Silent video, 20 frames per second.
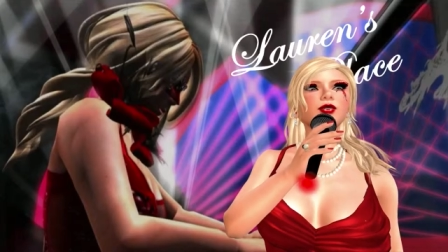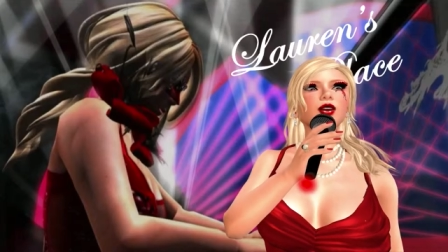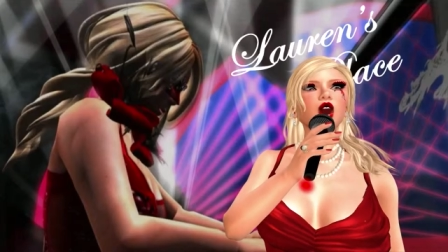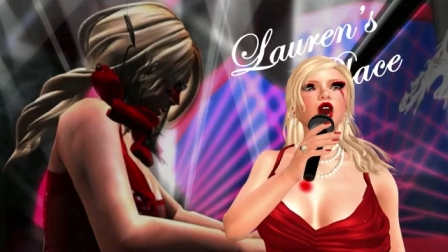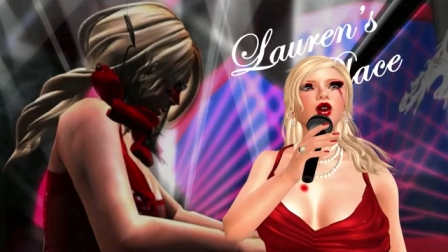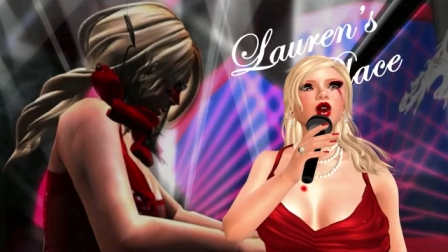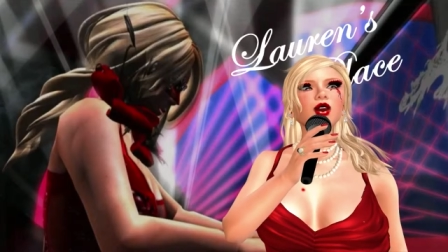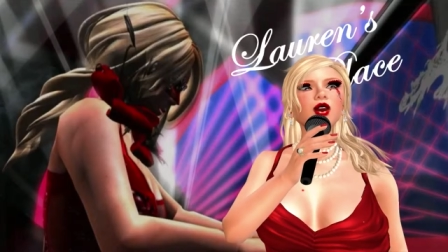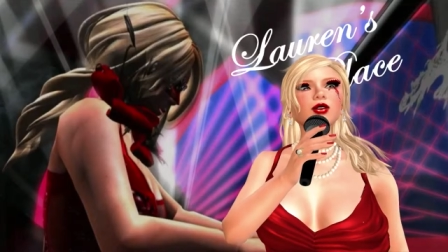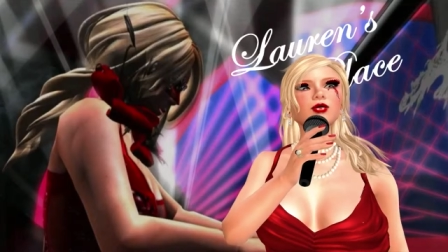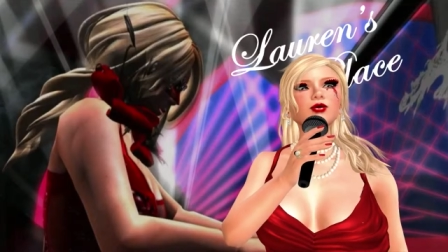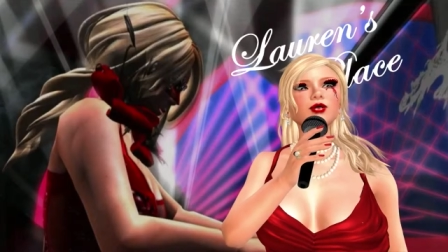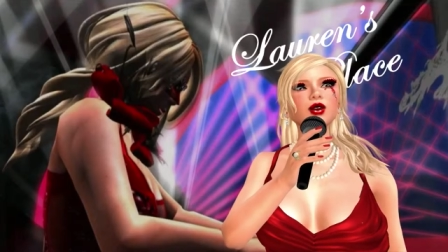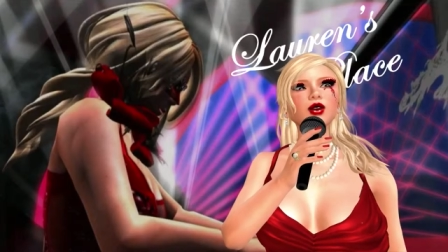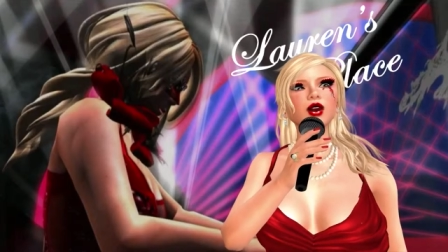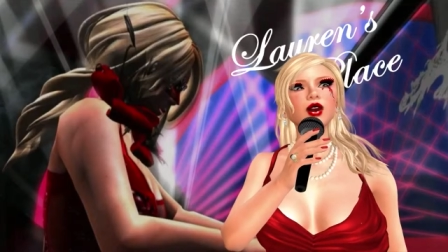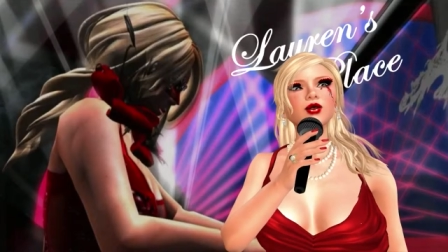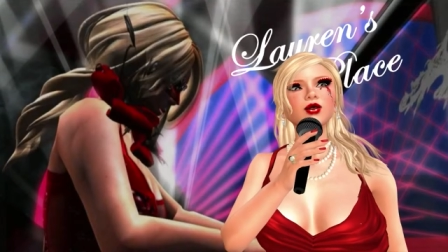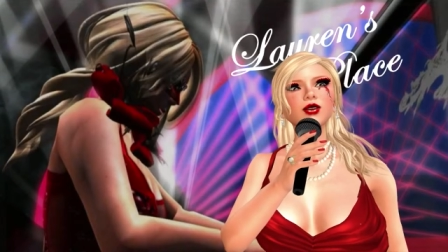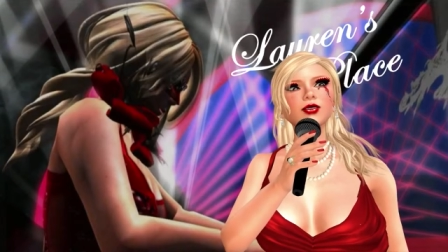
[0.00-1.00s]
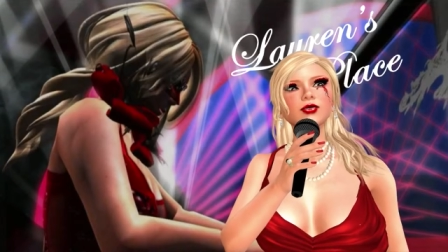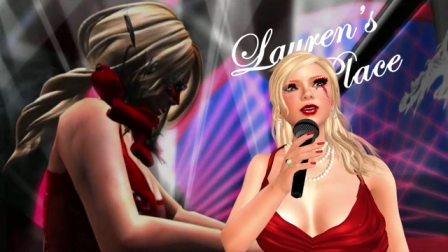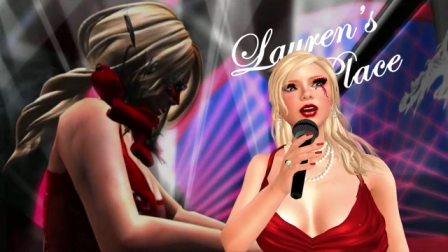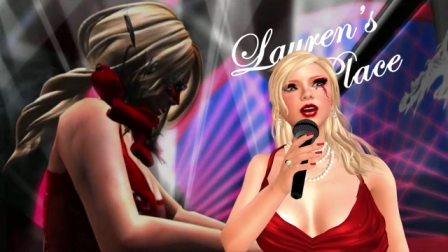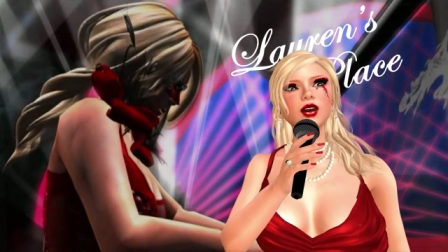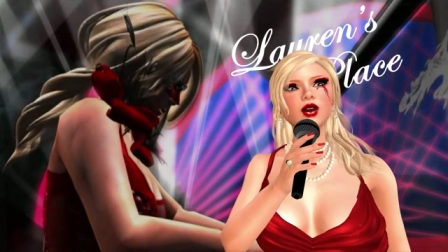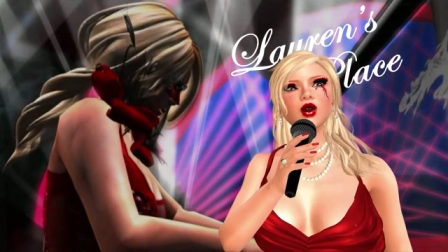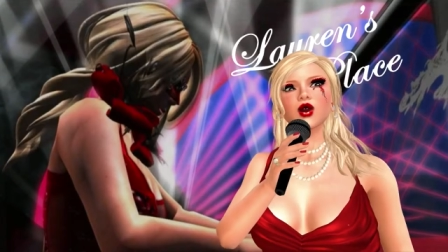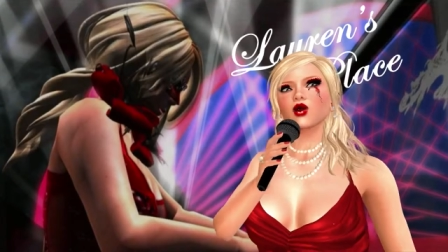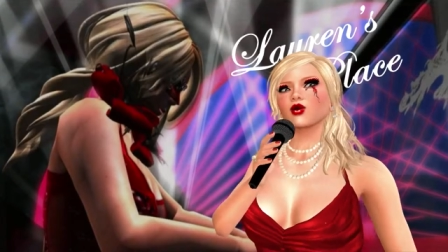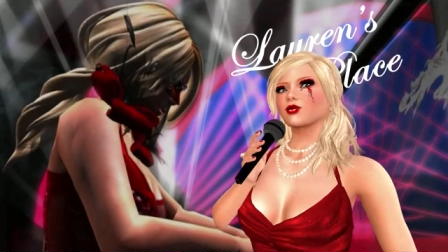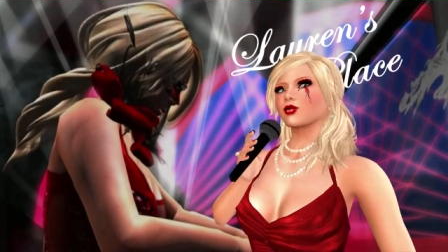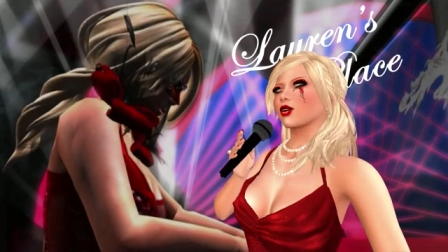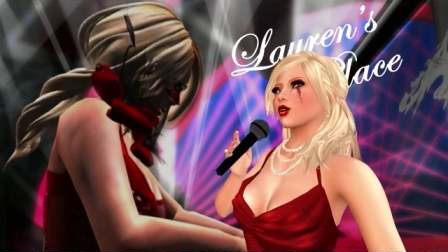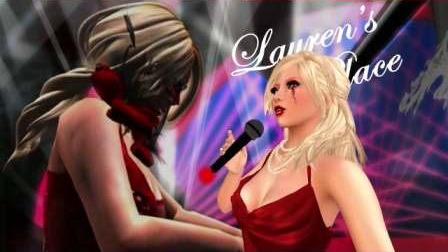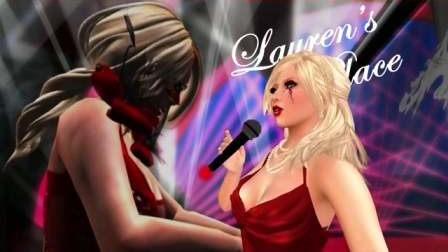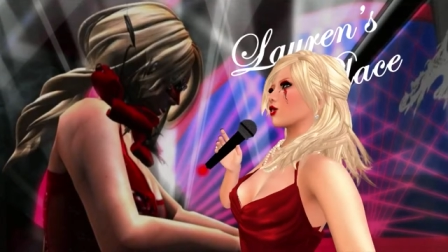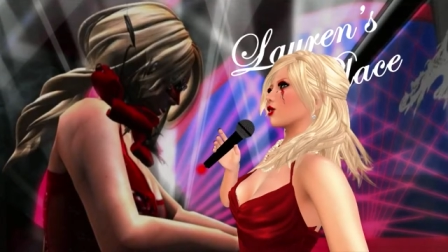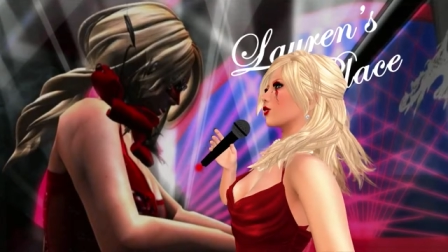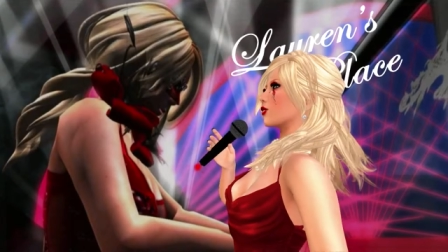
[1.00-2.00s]
or, by the way, any place in
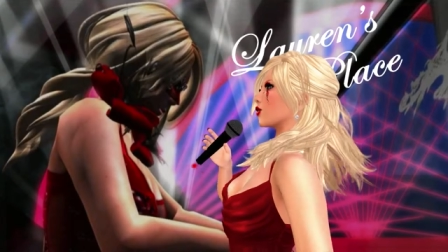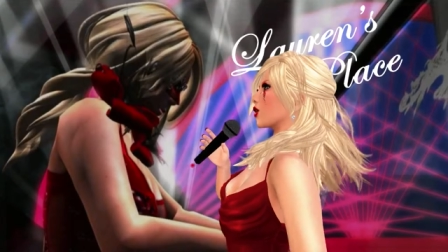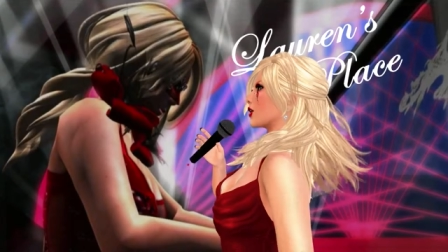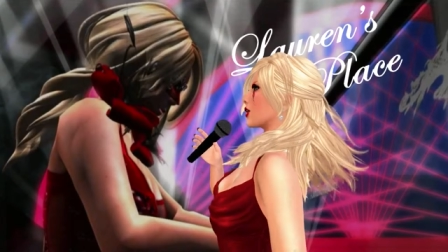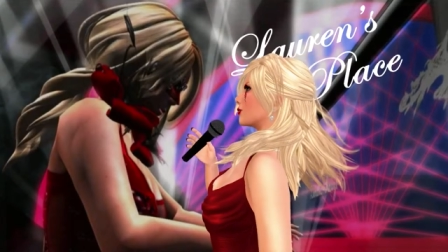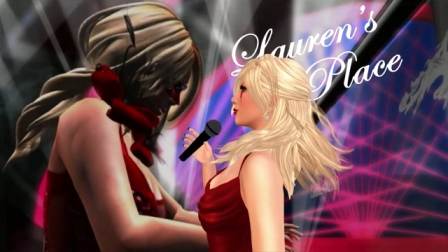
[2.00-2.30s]
Canada.